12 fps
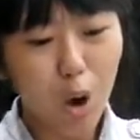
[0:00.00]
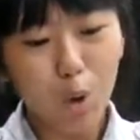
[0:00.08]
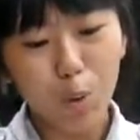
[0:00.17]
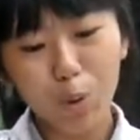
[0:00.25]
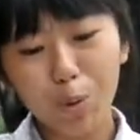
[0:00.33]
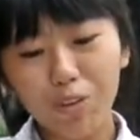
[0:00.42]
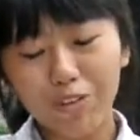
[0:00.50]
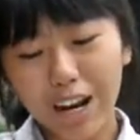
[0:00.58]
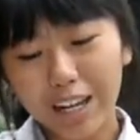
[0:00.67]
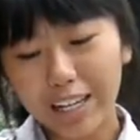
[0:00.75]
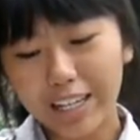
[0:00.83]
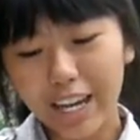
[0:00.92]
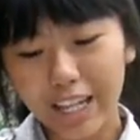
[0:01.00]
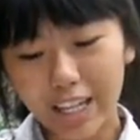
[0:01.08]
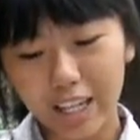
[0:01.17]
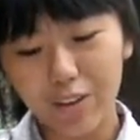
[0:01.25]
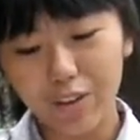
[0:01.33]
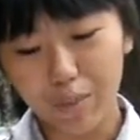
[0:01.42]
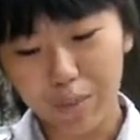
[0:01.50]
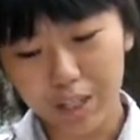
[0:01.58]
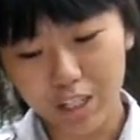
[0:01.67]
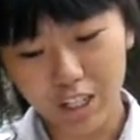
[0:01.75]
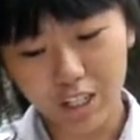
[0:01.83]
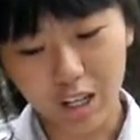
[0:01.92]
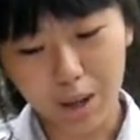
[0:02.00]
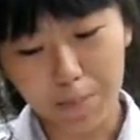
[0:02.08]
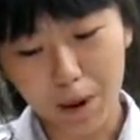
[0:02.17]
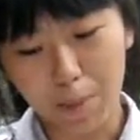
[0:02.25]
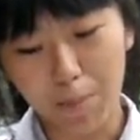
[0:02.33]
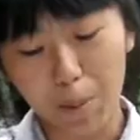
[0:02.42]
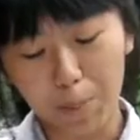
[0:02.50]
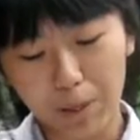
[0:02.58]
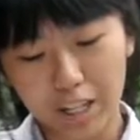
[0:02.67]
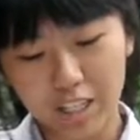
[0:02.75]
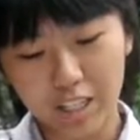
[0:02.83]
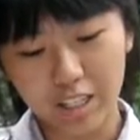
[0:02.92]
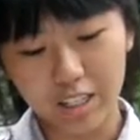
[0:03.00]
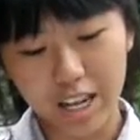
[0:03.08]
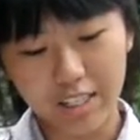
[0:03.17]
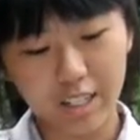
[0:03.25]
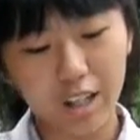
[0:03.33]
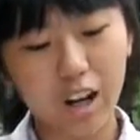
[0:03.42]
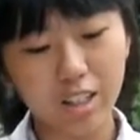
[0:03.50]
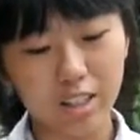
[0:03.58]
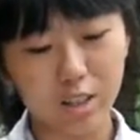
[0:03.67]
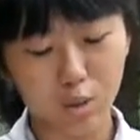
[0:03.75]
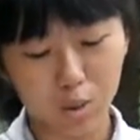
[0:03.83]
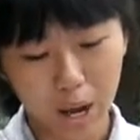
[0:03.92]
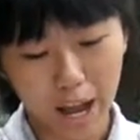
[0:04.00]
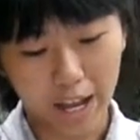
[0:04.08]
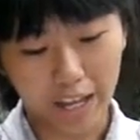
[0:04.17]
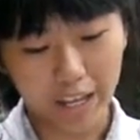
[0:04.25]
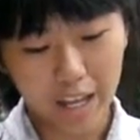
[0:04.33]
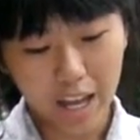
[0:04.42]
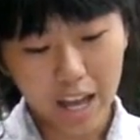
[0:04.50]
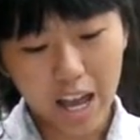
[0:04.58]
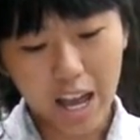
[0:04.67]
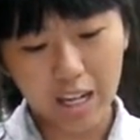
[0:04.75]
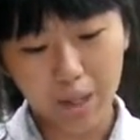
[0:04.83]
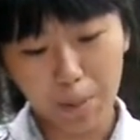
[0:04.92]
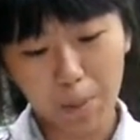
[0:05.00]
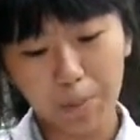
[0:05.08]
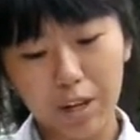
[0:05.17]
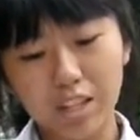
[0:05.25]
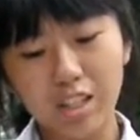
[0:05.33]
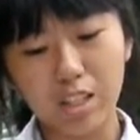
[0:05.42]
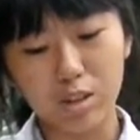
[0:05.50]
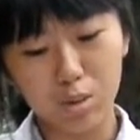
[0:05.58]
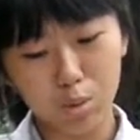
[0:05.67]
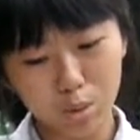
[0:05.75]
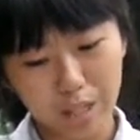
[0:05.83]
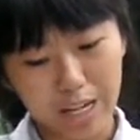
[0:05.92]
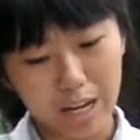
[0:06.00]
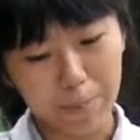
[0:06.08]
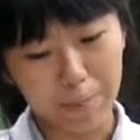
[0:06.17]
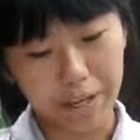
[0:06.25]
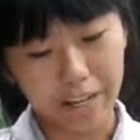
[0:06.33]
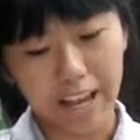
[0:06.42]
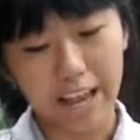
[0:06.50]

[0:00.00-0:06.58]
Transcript: We would rarely gather information about a population as the cost is too high and the population is too dynamic,